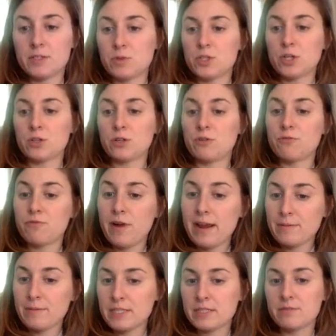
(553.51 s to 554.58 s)
which are little
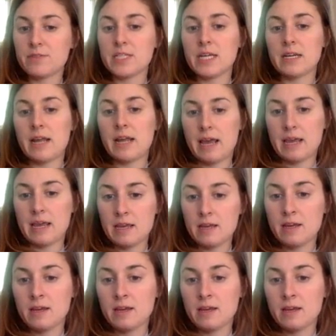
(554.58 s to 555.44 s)
fragments of DNA.